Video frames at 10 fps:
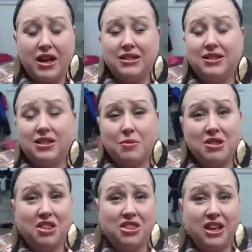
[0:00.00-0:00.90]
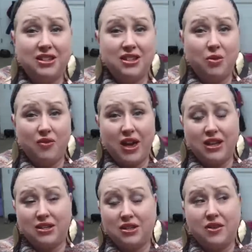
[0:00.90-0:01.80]
and some of the things that we've
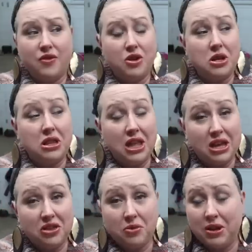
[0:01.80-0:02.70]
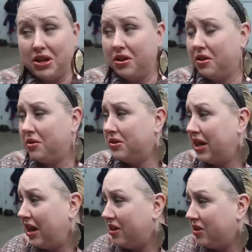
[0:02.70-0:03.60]
had delivered, like the windows
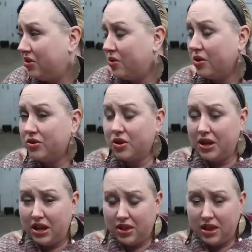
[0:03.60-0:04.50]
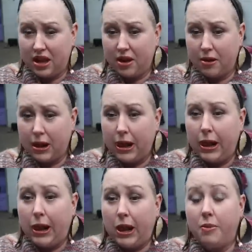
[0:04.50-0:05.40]
and the doors are in there.
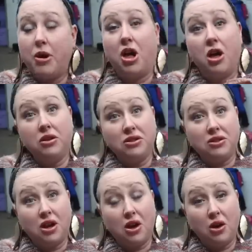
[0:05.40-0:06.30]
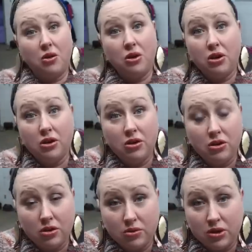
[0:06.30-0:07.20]
Um, also,
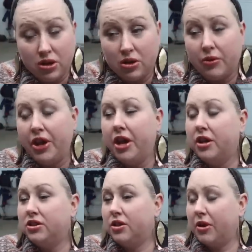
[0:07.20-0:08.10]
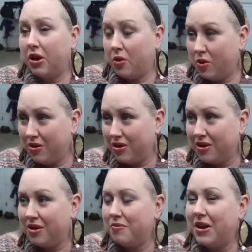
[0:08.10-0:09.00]
who knew? So I
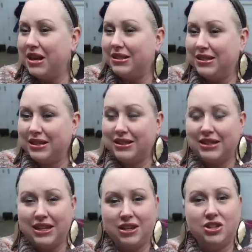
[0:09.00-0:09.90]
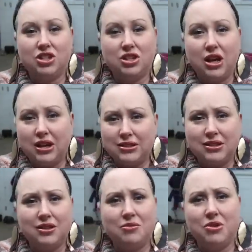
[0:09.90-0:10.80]
ordered my 60 inch
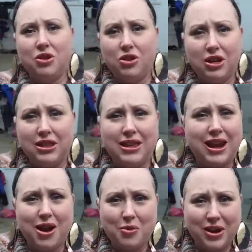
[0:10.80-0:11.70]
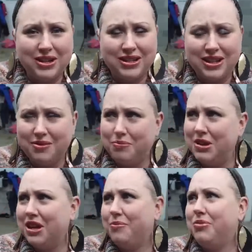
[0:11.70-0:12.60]
custom hood that I wanted,
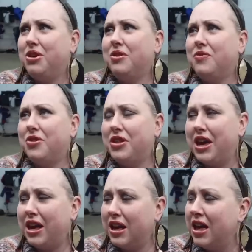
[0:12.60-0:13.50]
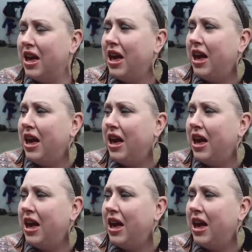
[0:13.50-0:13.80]
big beautiful thing,